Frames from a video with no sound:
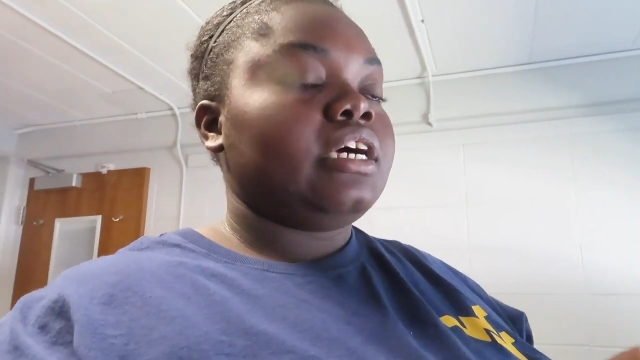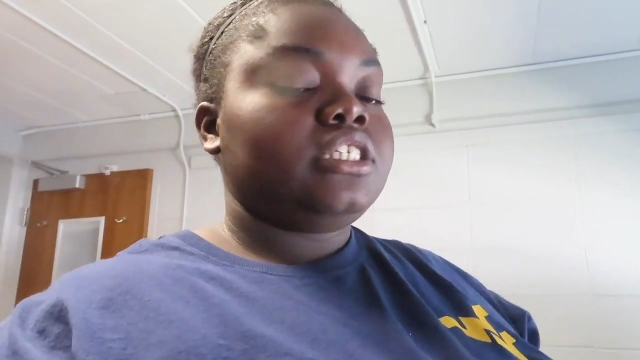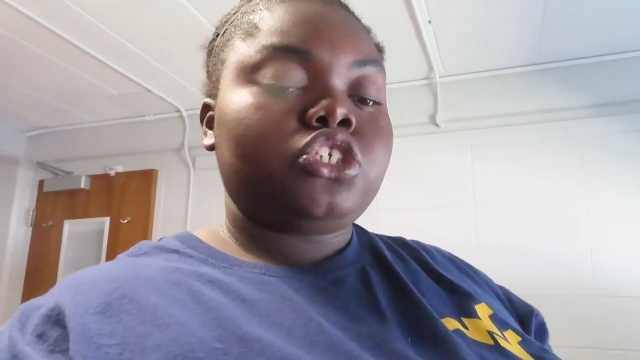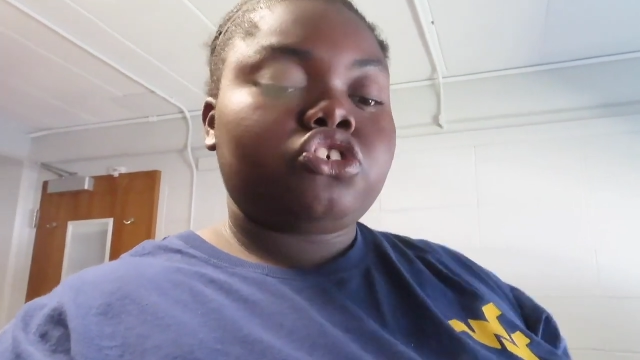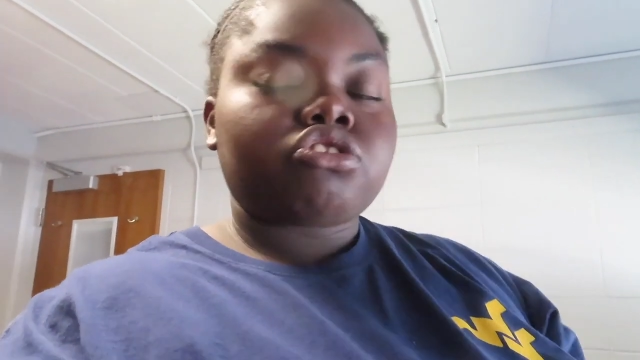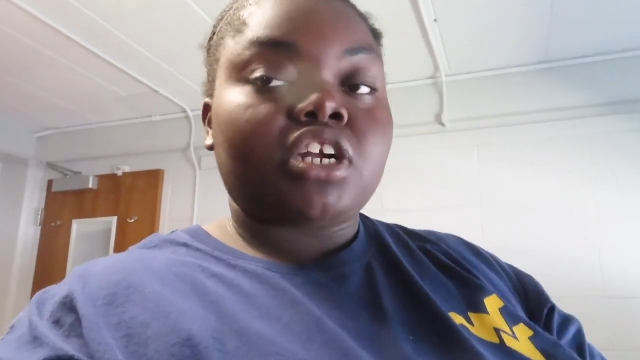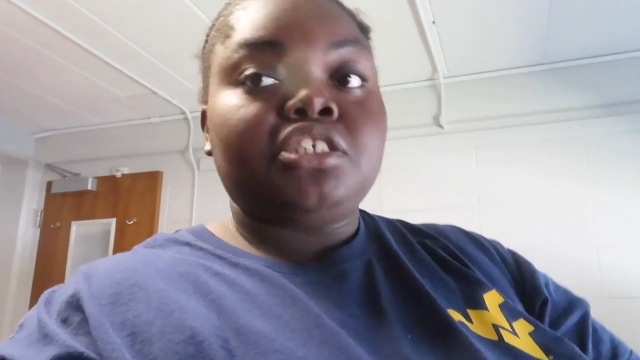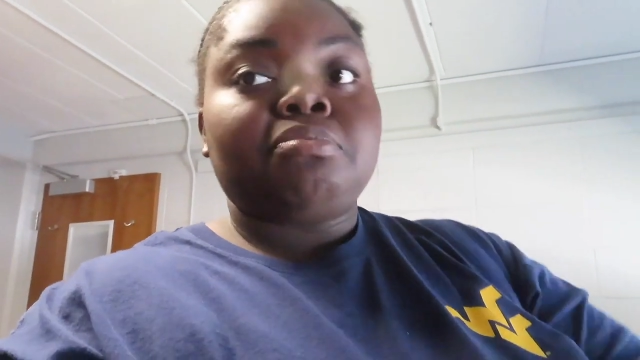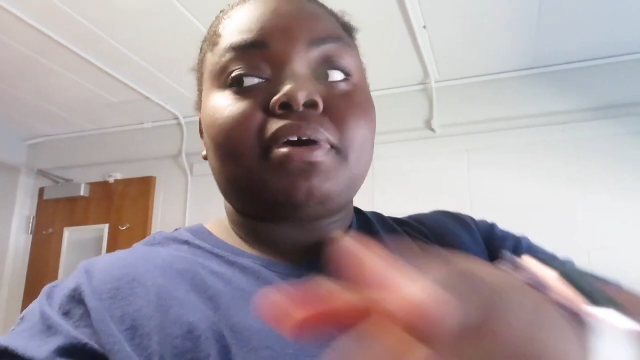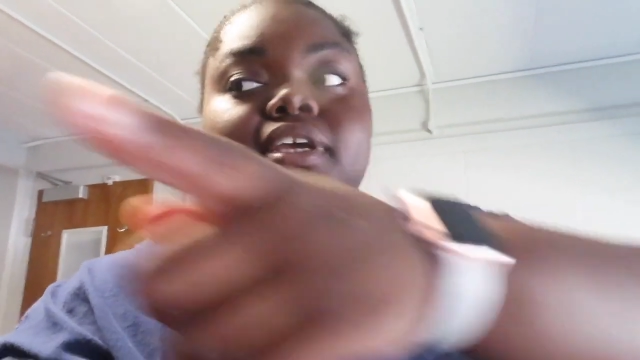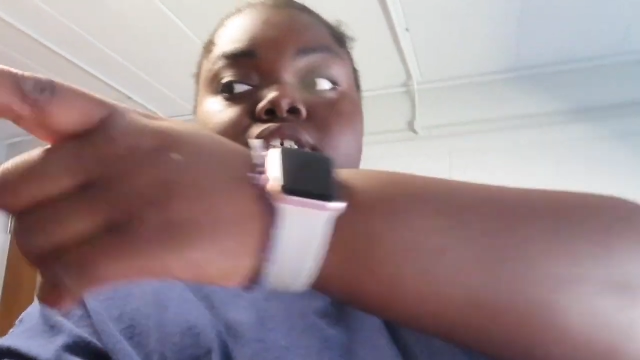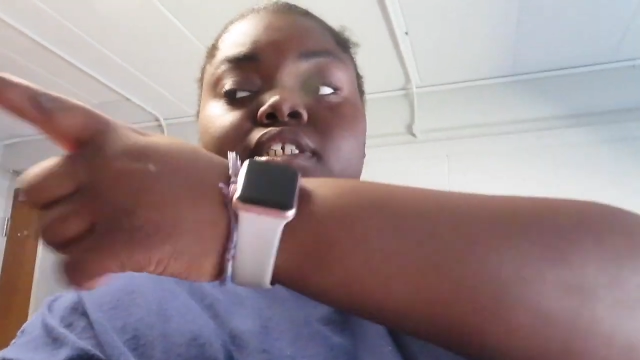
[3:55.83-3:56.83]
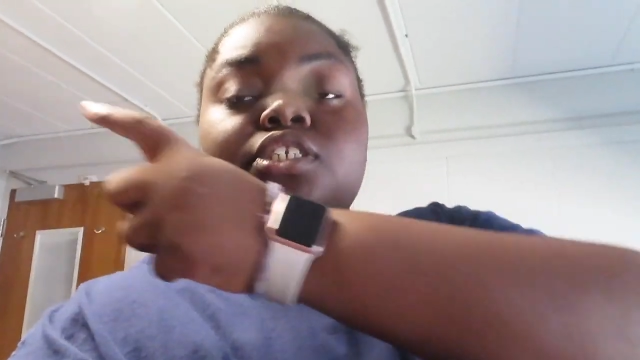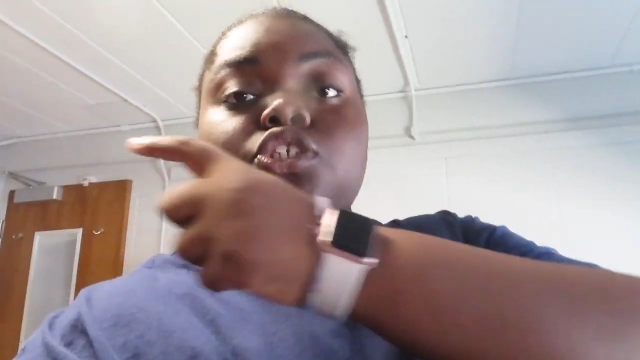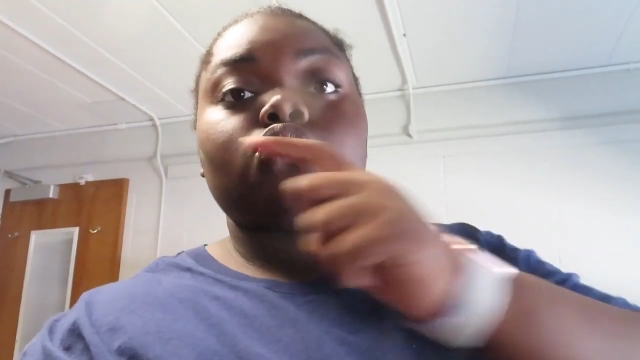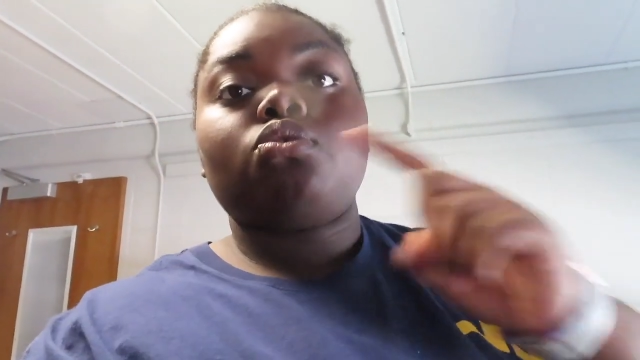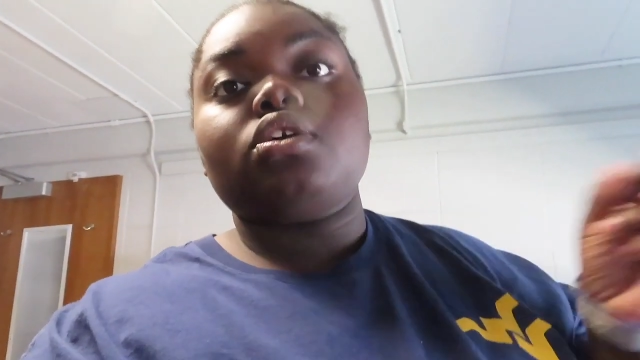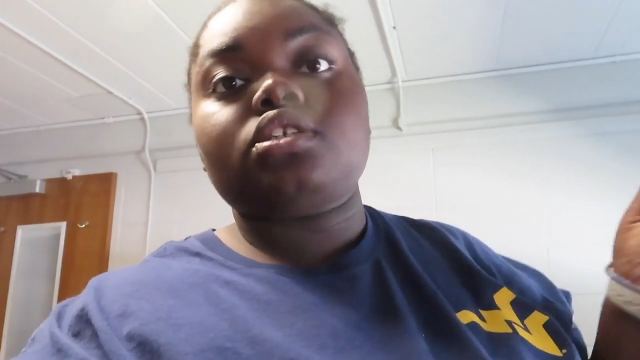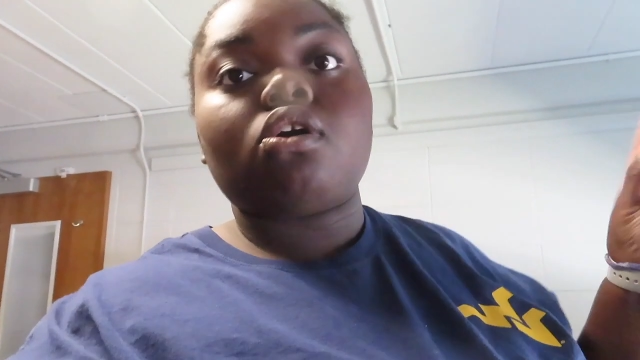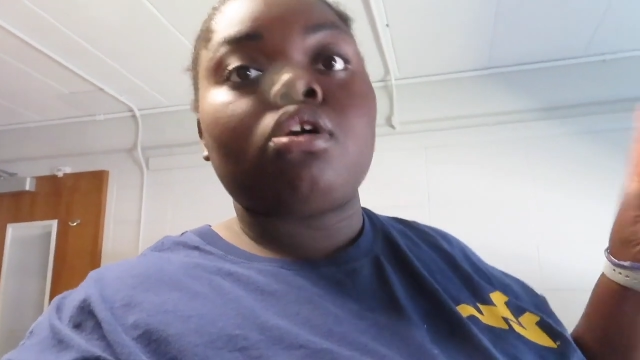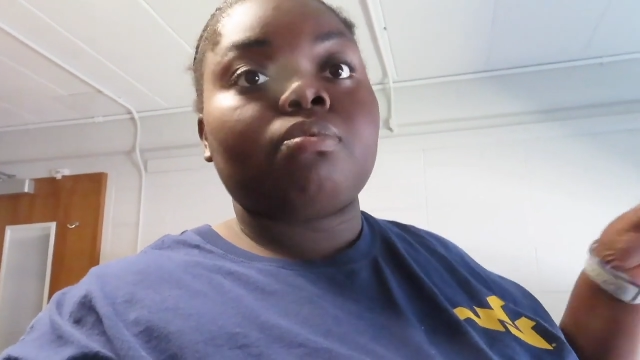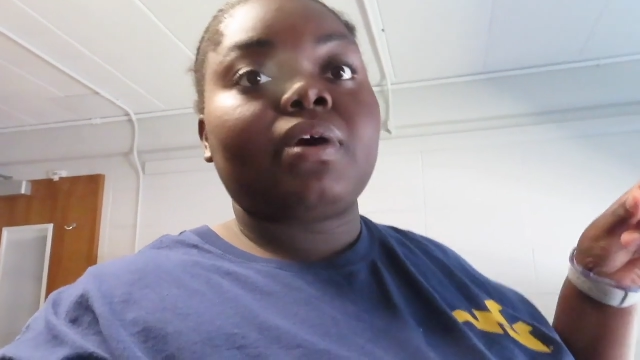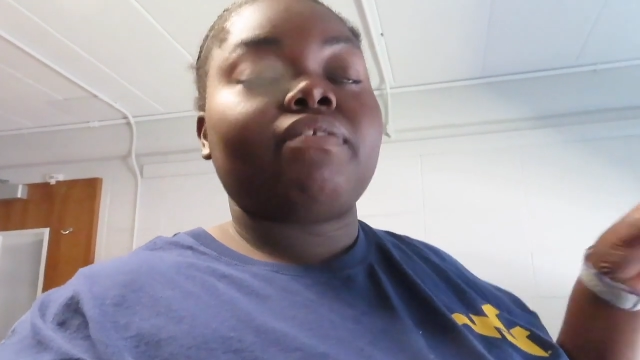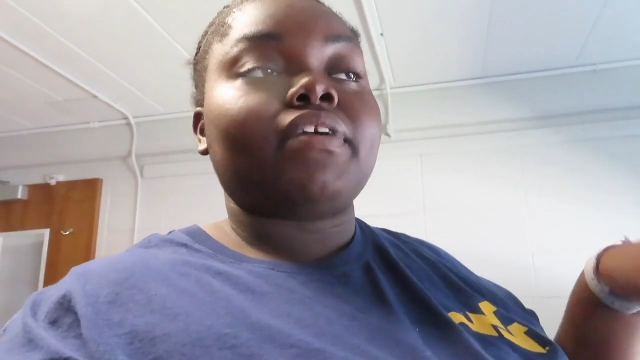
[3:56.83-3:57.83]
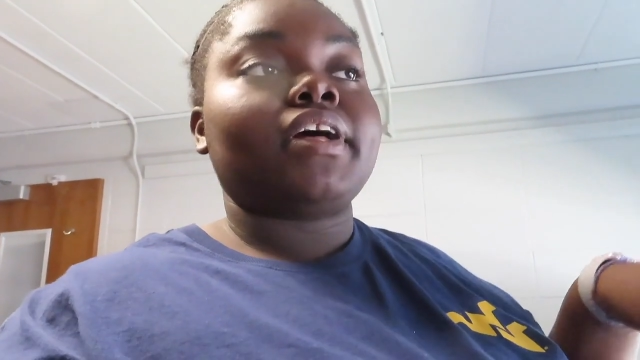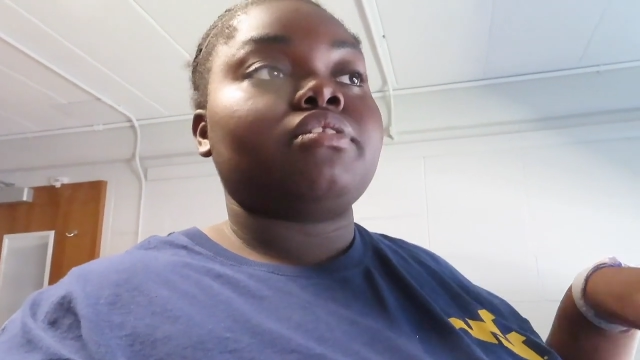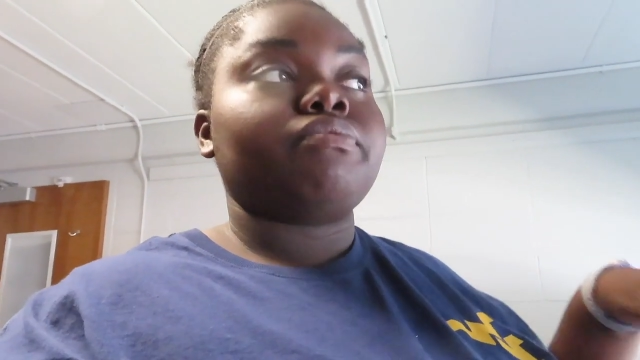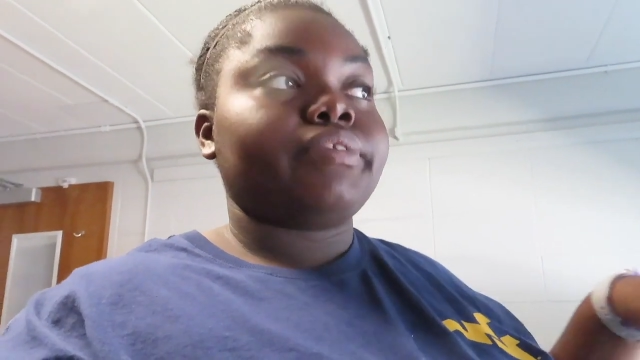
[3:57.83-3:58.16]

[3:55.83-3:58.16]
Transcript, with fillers: stretch my extension cords all the way around the